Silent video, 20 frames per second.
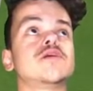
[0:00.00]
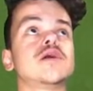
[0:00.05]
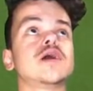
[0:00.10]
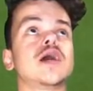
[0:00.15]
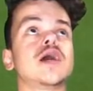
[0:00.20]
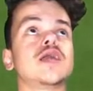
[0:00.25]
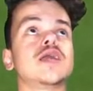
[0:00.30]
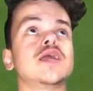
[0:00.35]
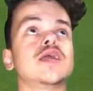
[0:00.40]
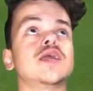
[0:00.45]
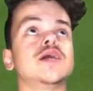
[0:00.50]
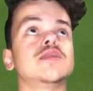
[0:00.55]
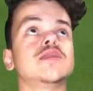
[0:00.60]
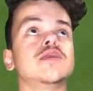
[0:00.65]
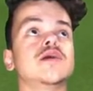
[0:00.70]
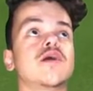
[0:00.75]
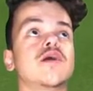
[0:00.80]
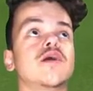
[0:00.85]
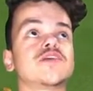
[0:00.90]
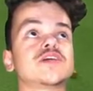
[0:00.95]
And then
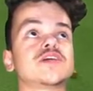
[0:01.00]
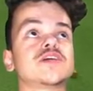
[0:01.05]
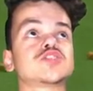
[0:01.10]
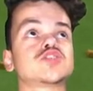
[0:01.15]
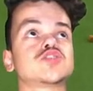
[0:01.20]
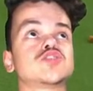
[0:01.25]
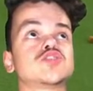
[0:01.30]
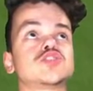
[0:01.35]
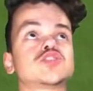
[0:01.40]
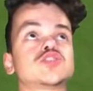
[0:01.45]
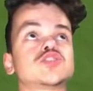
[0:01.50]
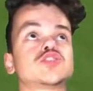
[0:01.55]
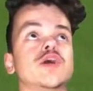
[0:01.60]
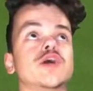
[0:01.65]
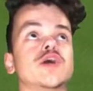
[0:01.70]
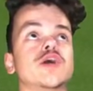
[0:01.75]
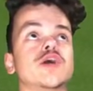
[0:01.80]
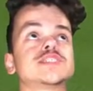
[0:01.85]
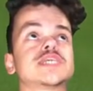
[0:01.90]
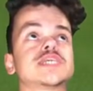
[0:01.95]
I think as soon as the
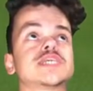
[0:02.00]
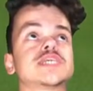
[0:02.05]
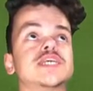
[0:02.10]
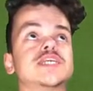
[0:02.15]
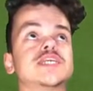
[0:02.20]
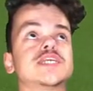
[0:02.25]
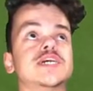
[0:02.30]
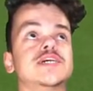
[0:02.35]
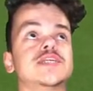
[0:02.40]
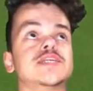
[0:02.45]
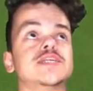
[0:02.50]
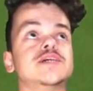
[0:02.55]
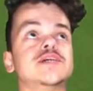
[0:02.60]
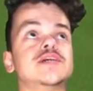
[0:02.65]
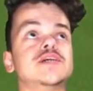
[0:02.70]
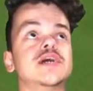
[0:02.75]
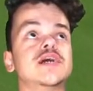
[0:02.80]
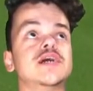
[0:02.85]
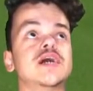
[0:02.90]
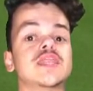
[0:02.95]
white is added in,
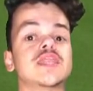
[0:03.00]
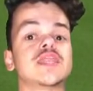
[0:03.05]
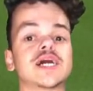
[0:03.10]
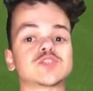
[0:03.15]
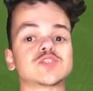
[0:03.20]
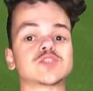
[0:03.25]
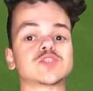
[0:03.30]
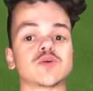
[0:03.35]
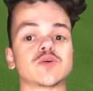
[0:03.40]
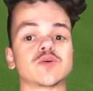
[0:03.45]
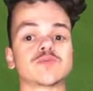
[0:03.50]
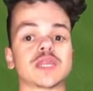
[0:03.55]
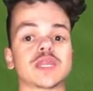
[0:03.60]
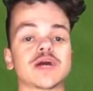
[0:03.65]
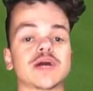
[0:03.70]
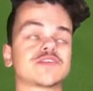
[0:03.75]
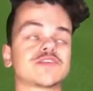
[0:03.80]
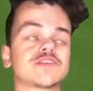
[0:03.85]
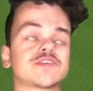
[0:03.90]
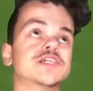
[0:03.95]
that's when I'm going to
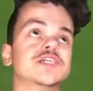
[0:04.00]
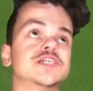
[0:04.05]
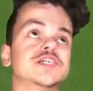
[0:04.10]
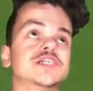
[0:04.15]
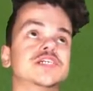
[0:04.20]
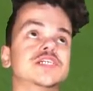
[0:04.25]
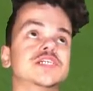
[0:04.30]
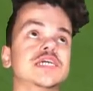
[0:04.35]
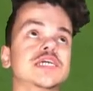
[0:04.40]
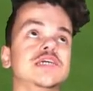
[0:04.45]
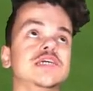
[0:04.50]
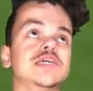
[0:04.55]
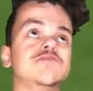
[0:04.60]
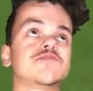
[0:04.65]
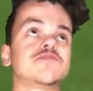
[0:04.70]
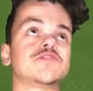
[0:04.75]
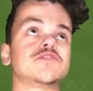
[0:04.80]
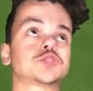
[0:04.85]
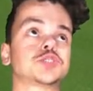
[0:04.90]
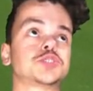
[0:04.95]
have to leave
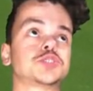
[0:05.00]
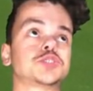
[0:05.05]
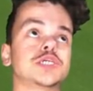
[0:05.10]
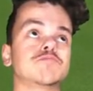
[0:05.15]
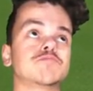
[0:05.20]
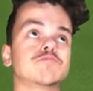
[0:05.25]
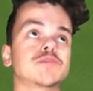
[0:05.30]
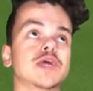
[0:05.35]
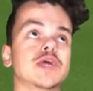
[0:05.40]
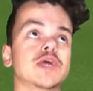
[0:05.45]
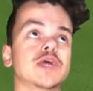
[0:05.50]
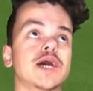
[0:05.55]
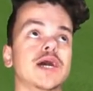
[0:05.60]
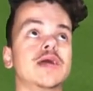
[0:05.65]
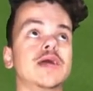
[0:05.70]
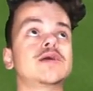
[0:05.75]
the stream there.